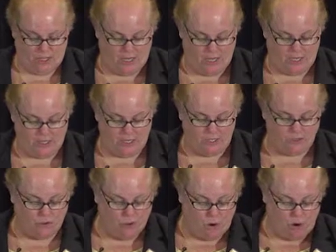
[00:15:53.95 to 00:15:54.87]
And
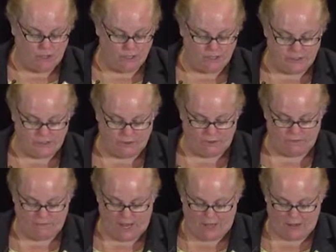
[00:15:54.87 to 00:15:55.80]
these are all
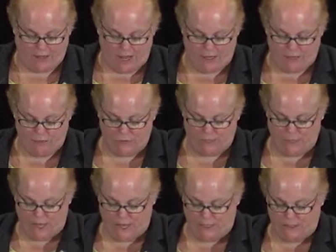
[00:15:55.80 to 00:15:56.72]
considered valid item
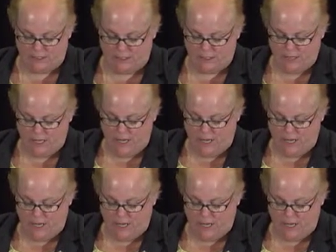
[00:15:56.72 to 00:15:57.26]
responses